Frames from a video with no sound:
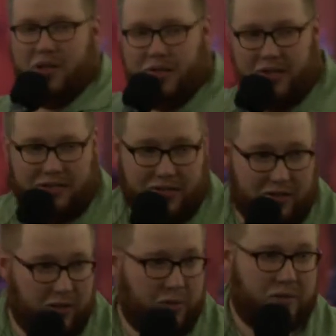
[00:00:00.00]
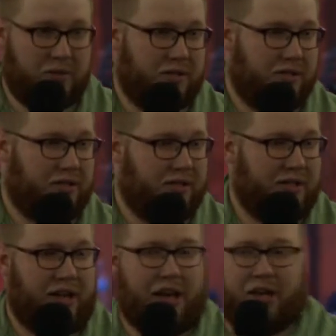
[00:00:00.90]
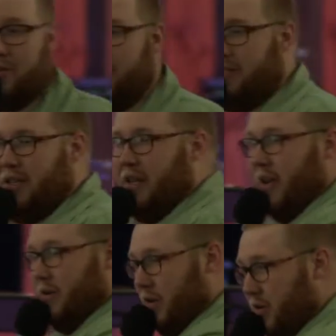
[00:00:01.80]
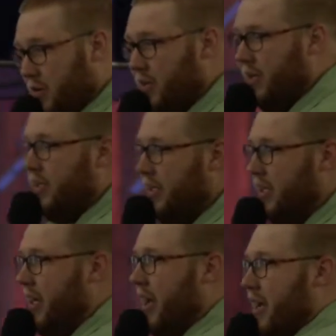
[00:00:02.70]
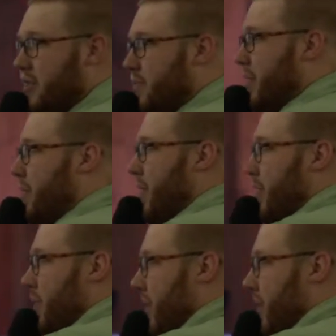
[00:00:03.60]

be talking to you. I should be seeing how you're doing. I should be building